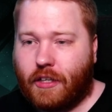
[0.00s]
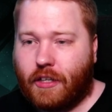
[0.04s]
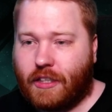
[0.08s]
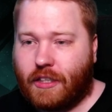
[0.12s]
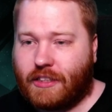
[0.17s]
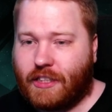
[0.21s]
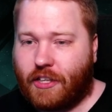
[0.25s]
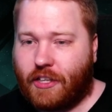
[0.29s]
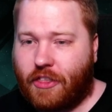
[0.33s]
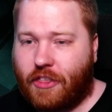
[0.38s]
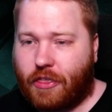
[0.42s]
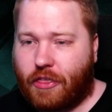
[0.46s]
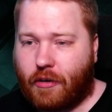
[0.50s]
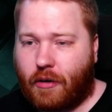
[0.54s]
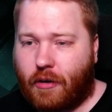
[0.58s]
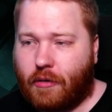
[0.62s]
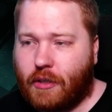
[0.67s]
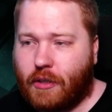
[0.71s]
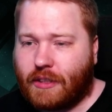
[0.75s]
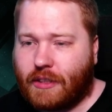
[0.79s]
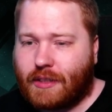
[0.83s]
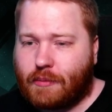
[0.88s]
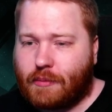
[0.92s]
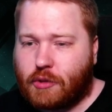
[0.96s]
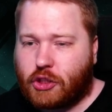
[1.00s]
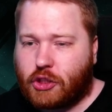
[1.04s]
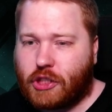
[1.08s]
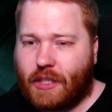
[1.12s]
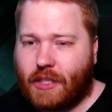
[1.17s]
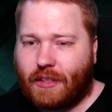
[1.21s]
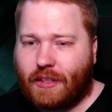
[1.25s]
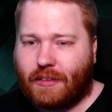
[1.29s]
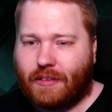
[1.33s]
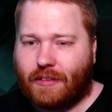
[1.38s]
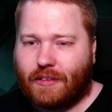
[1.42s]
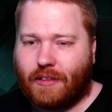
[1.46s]
Is he throwing some
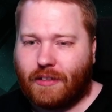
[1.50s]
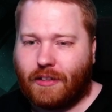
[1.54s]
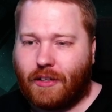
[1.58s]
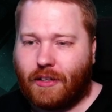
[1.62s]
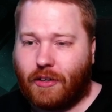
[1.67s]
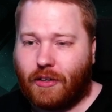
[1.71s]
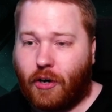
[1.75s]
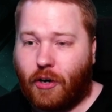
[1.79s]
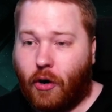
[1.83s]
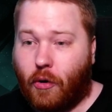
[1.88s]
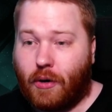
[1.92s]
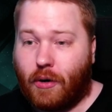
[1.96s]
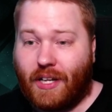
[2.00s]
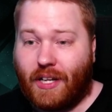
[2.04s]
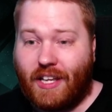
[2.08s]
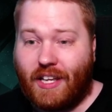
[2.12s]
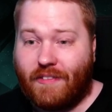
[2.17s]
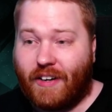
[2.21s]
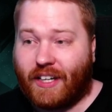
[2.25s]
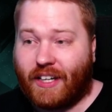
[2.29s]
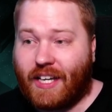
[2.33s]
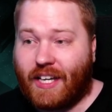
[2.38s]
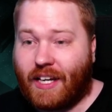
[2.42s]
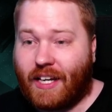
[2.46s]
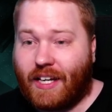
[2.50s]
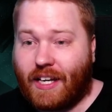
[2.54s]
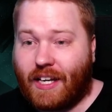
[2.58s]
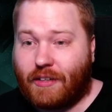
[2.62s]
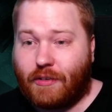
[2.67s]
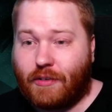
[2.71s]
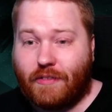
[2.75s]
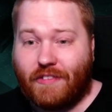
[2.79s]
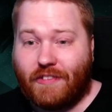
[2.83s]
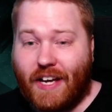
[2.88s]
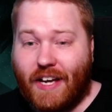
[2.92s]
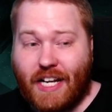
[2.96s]
shit? Oh, Levi can get
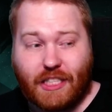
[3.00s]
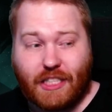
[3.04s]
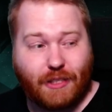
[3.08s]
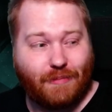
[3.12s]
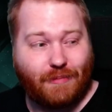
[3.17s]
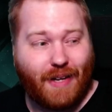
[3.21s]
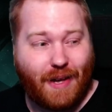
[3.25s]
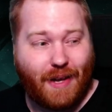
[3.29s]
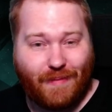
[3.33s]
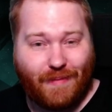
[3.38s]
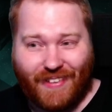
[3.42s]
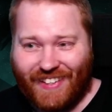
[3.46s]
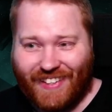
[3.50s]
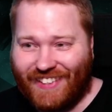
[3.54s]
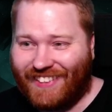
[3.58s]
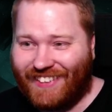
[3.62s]
revenge maybe.